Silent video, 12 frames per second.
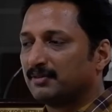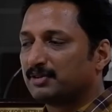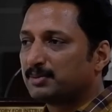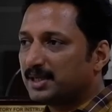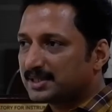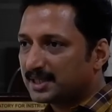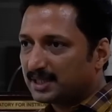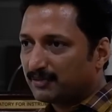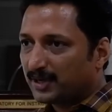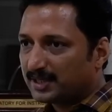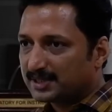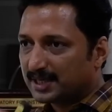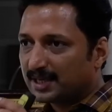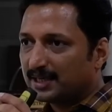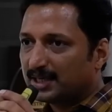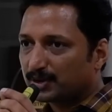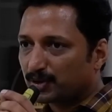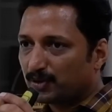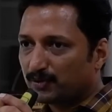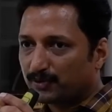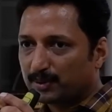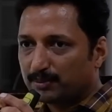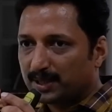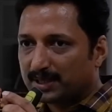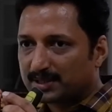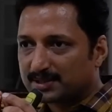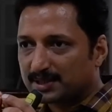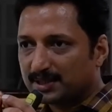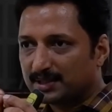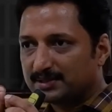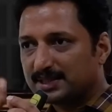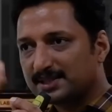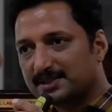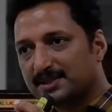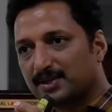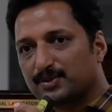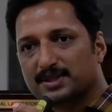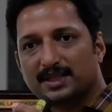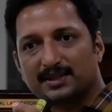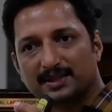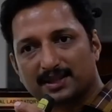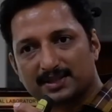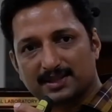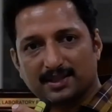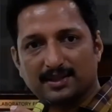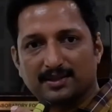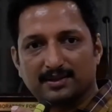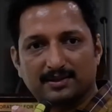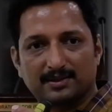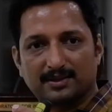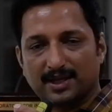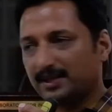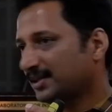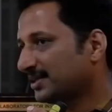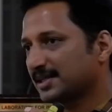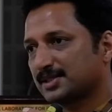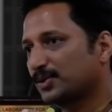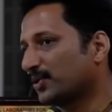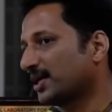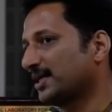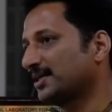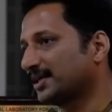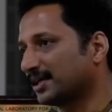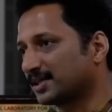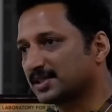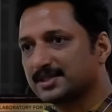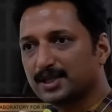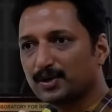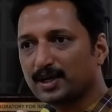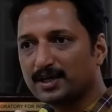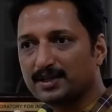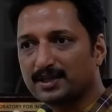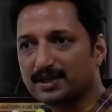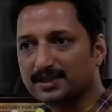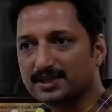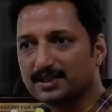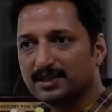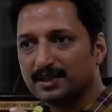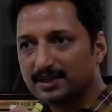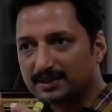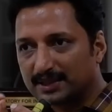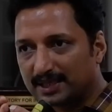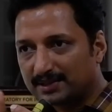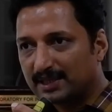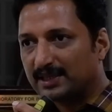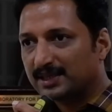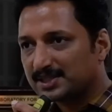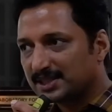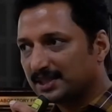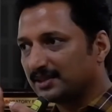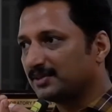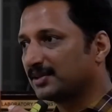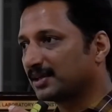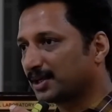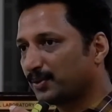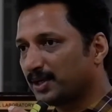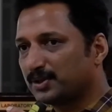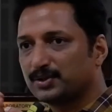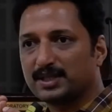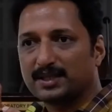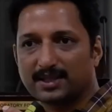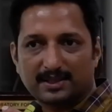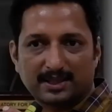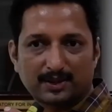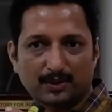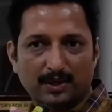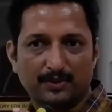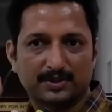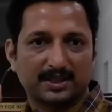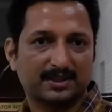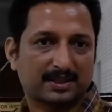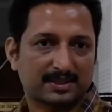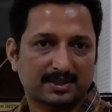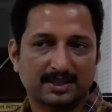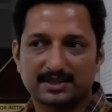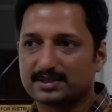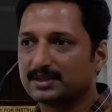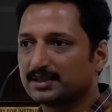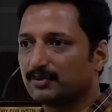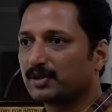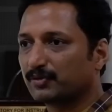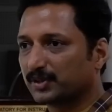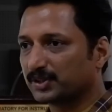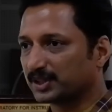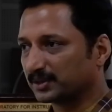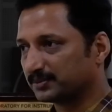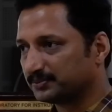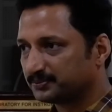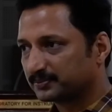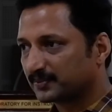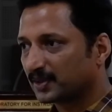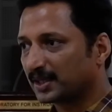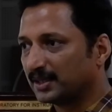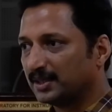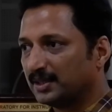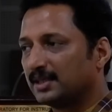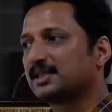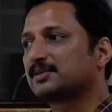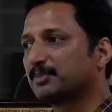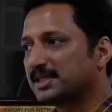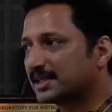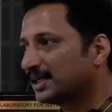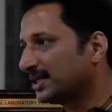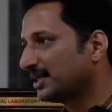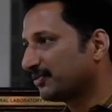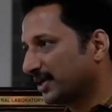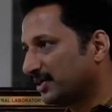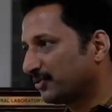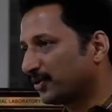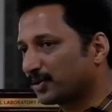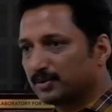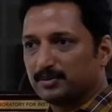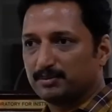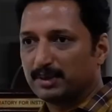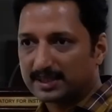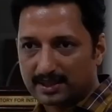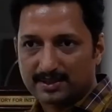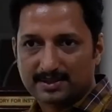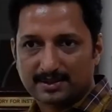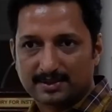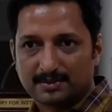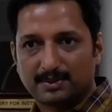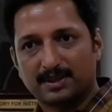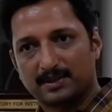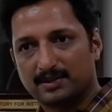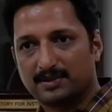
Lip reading: which means that if I take an electron from a crystal just outside the crystal and it has no kinetic energy, zero kinetic energy, that energy required to take that electron outside the crystal is the work function, okay. It's basically defined for metals, but